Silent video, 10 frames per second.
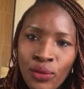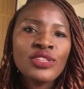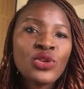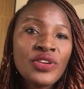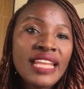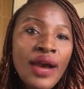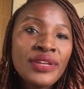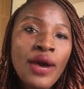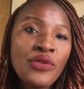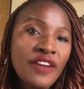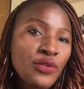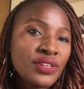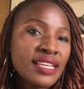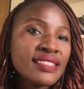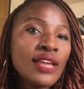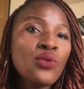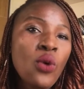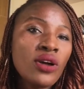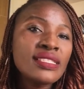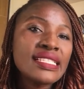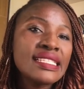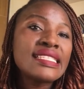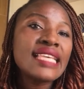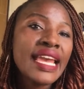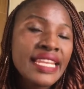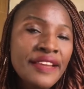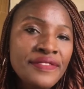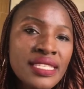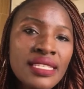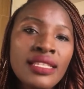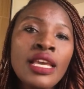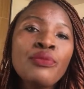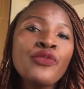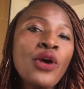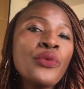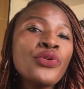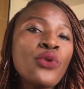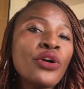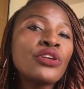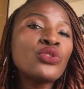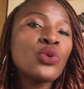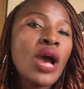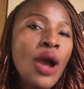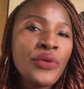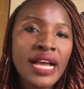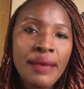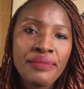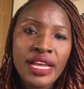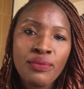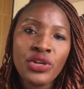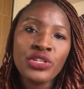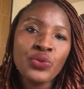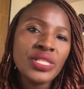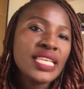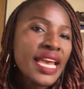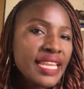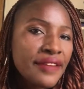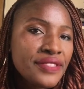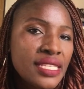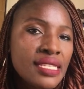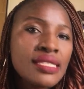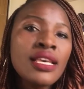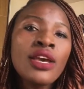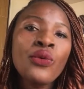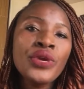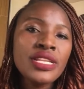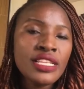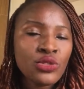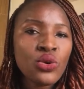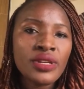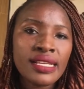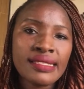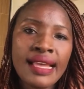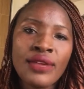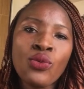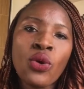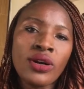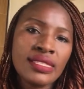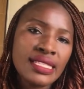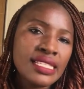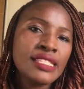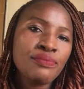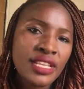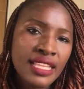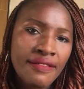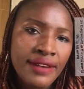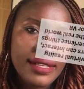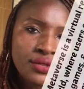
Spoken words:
So now that we have understand what is NFT, before we go into how we can make money with NFTs, we need to understand what is Metaverse.